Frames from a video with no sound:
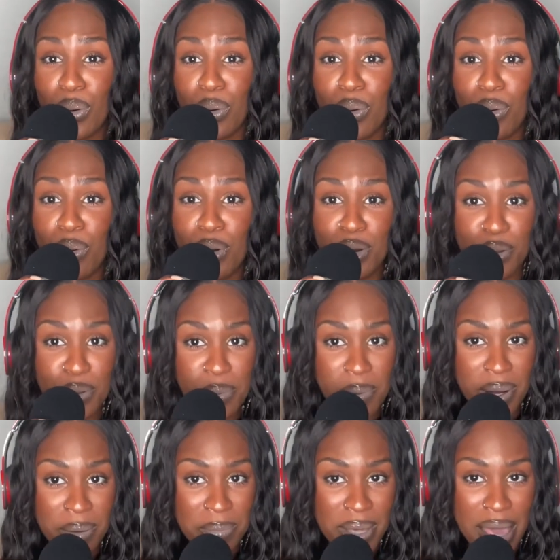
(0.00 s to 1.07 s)
Or do you want to
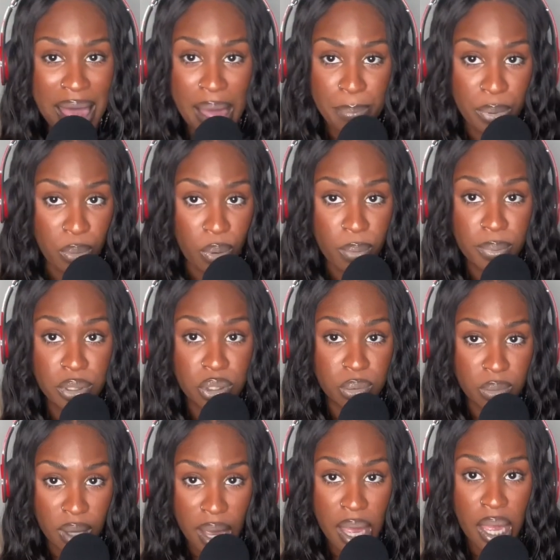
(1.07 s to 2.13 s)
be happy with what you
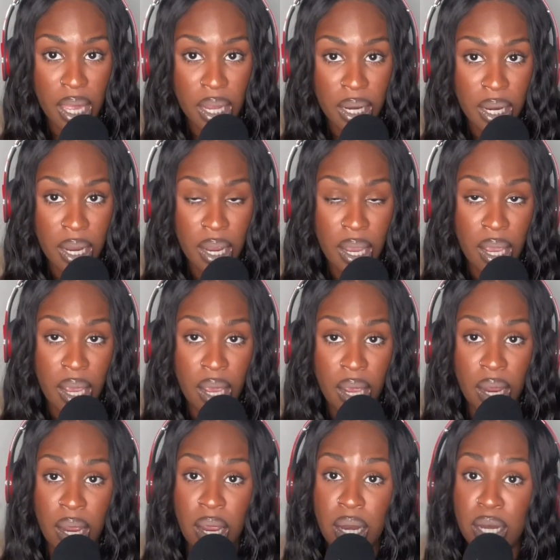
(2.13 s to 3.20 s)
got,
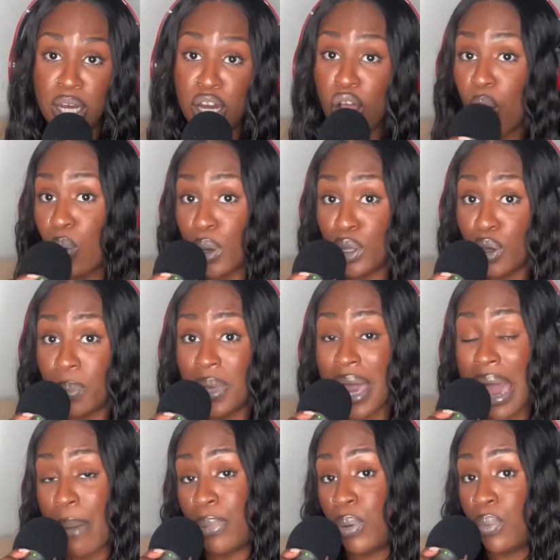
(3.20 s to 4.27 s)
knowing you'll be
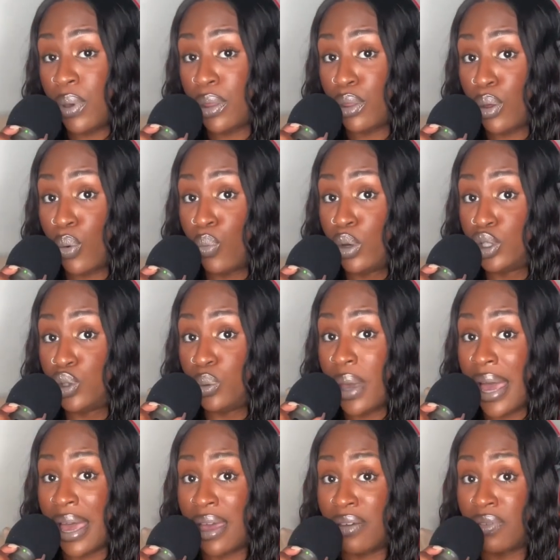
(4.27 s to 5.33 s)
happy with what you
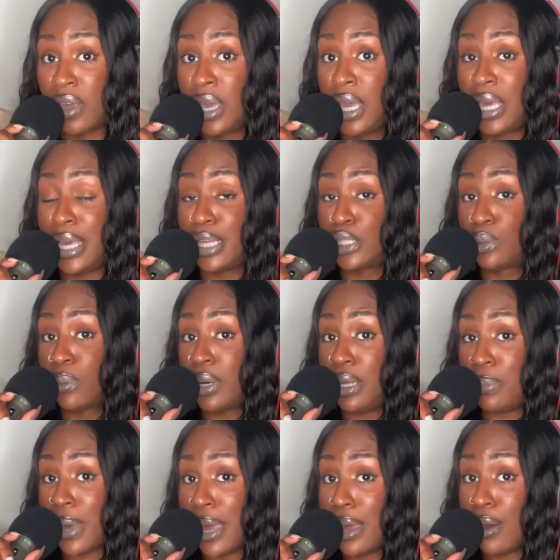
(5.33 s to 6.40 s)
have in 20
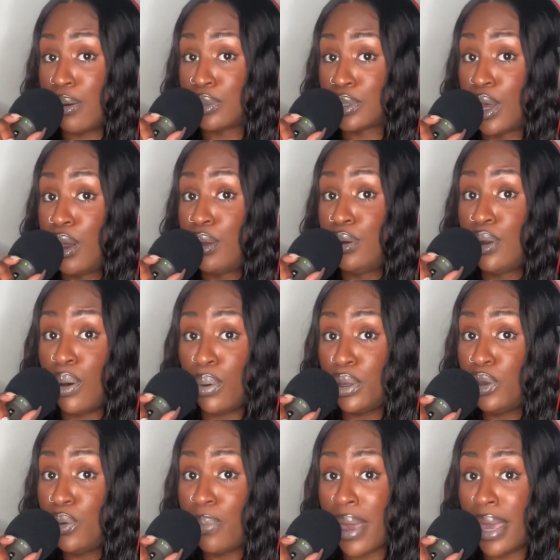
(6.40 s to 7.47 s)
pounds, knowing you
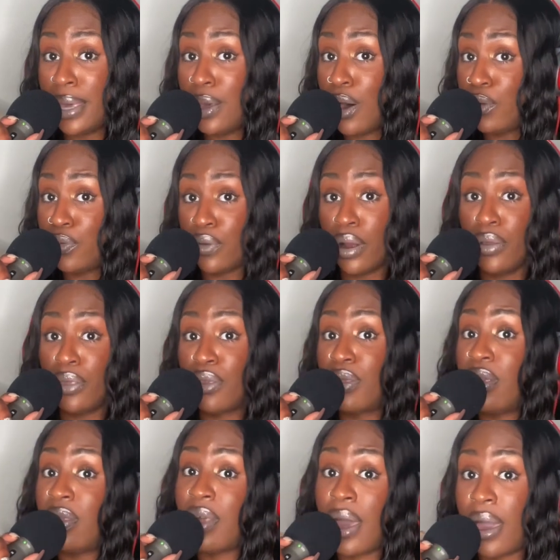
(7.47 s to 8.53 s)
may go further than
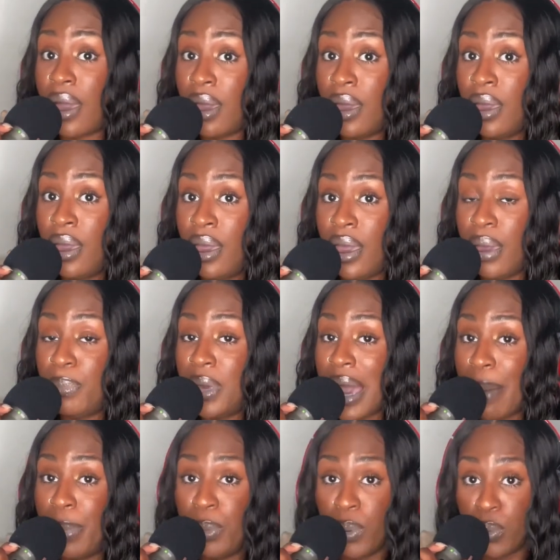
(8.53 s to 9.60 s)
that and be
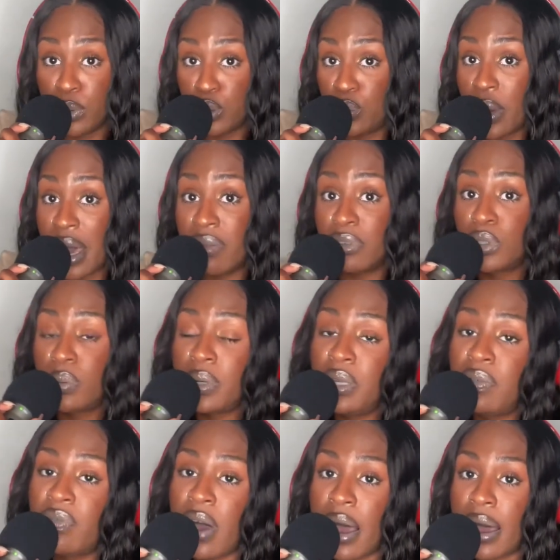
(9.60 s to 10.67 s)
happy with what you have in
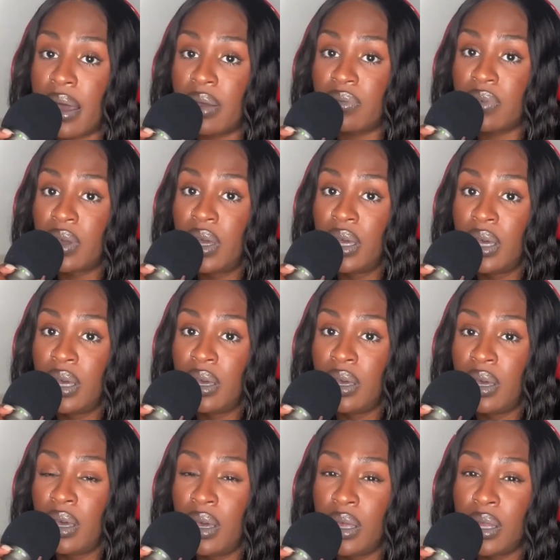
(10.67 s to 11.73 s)
25?
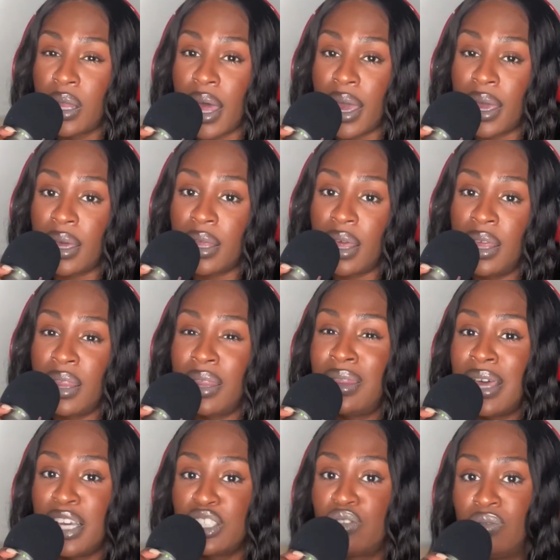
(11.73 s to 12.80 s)
Like, and
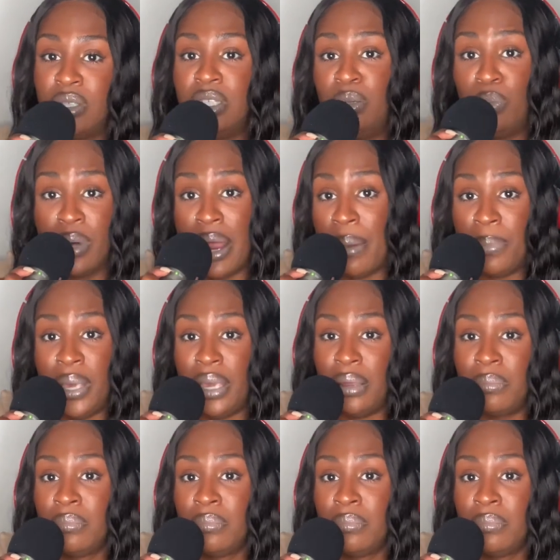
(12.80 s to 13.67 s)
that's really what I mean.